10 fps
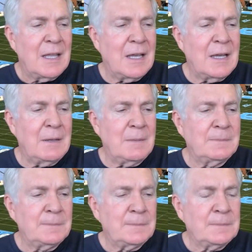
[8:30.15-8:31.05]
Um,
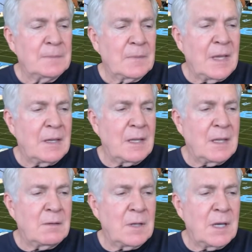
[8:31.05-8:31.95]
and
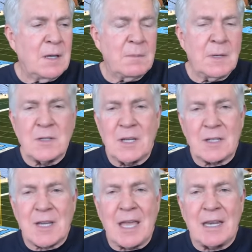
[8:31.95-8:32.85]
and um, it's an
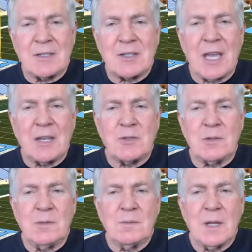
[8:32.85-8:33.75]
exciting
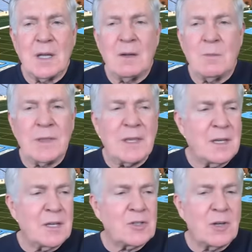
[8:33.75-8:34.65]
schedule uh, with the
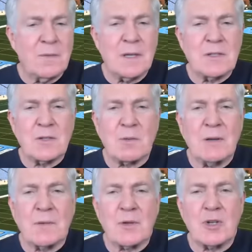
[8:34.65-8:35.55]
addition of these three
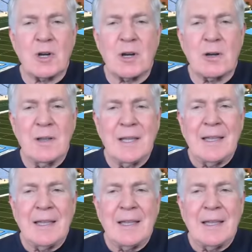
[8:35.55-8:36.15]
for sure.